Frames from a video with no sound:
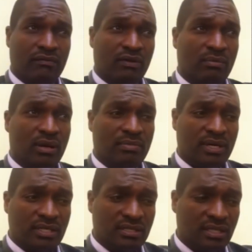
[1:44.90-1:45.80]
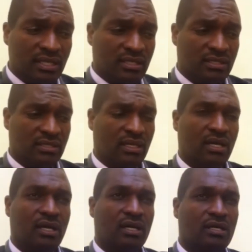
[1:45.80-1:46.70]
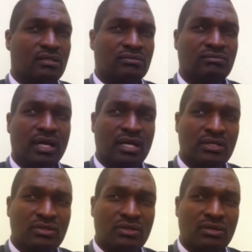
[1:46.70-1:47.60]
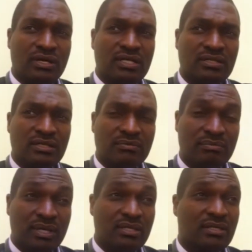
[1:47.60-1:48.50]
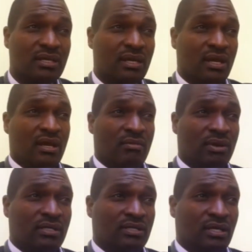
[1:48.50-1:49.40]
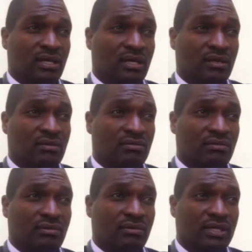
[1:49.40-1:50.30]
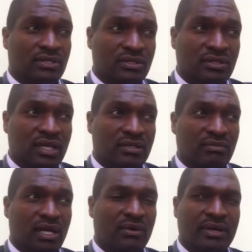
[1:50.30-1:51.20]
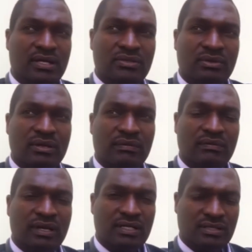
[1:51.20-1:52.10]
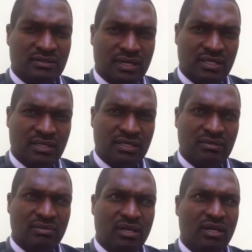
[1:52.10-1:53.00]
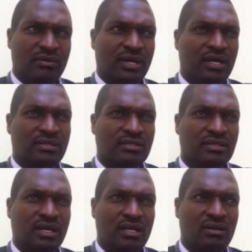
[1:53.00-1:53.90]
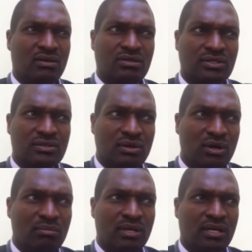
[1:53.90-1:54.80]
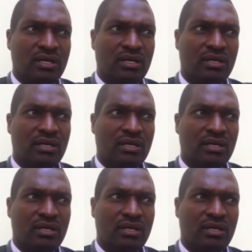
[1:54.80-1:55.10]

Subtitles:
former president. May his soul rest in peace. But we saw that Malawians were frustrated. Malawians had lost hope in